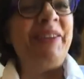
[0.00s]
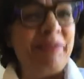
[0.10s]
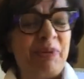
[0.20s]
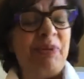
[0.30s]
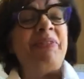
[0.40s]

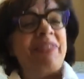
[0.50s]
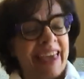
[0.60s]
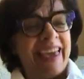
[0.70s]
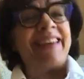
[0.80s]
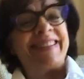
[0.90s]
good and, point.
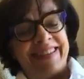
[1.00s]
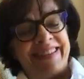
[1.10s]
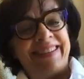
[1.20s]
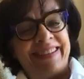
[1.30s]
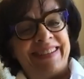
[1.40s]

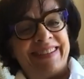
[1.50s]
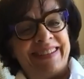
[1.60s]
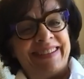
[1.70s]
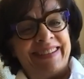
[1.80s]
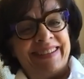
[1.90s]
yes.
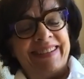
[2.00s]
Yeah.